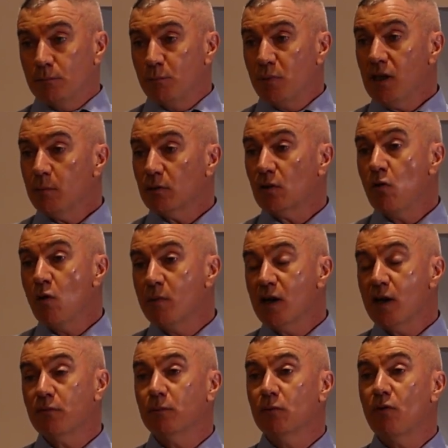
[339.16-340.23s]
people to come
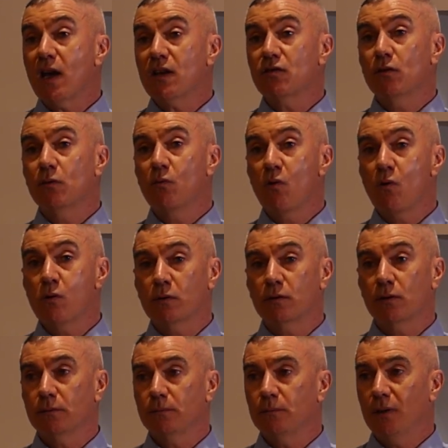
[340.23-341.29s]
here from the rest of the world
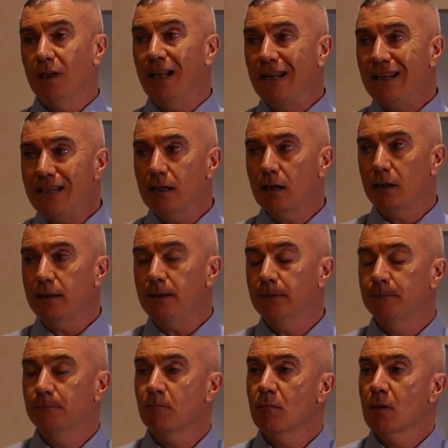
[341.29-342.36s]

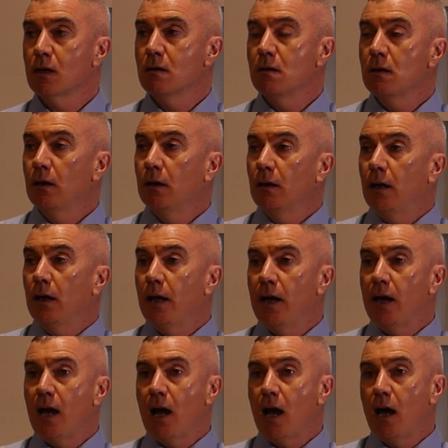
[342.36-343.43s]
illegally,
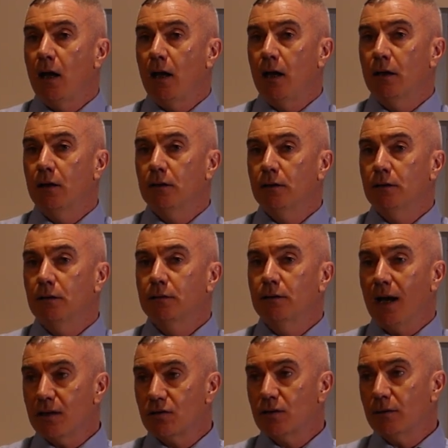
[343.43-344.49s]

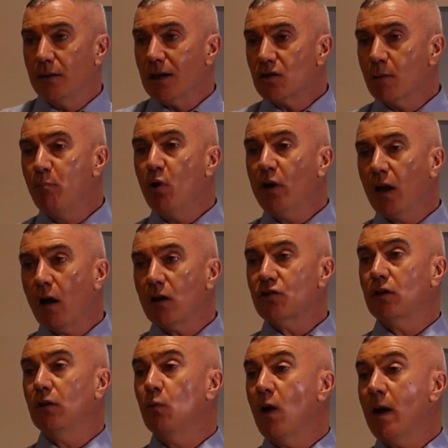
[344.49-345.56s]
that is a
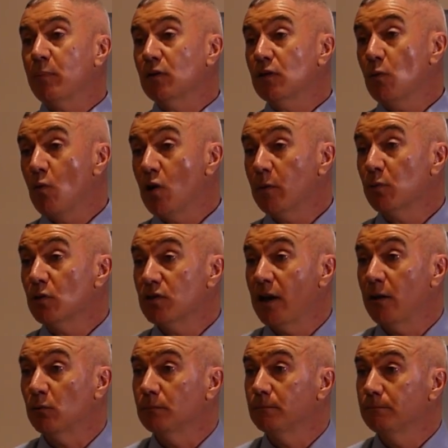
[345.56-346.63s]
biological weapon to wipe us
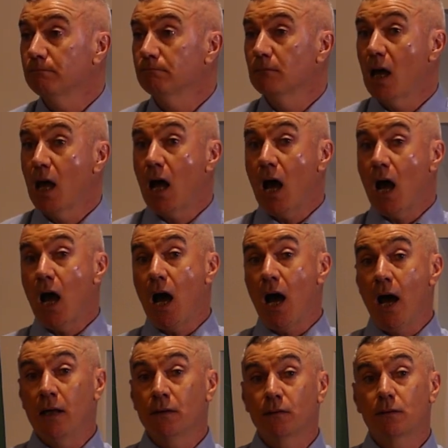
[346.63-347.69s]
out.
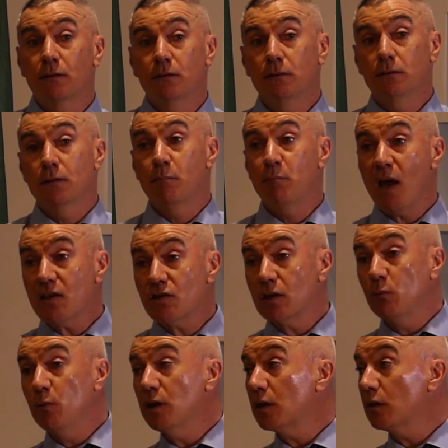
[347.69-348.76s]
And the best
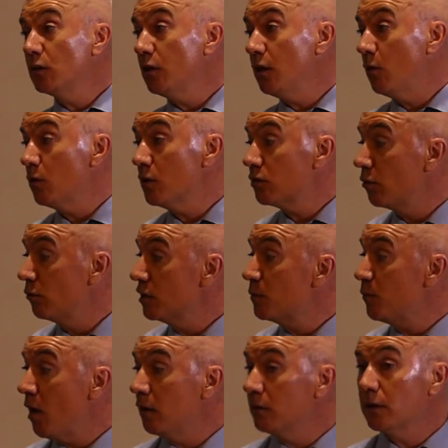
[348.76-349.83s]
thing we can do is to
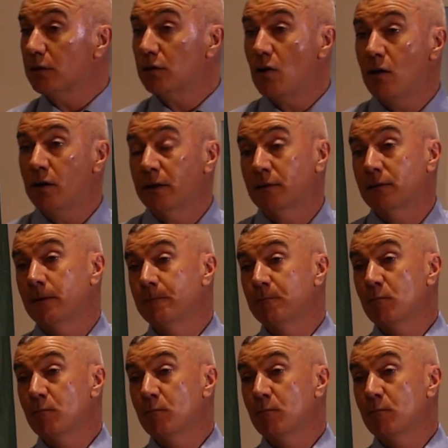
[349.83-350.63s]
respond in kind